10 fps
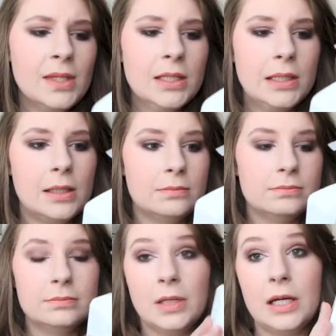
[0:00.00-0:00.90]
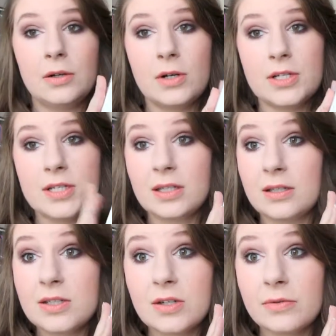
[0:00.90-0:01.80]
I don't know, I just think
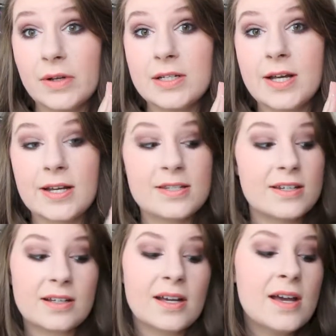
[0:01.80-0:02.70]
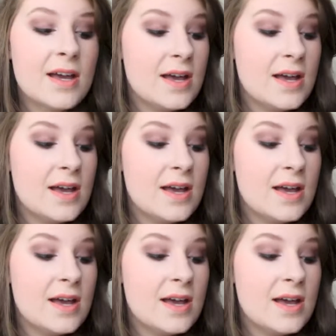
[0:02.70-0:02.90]
it's so fantastic.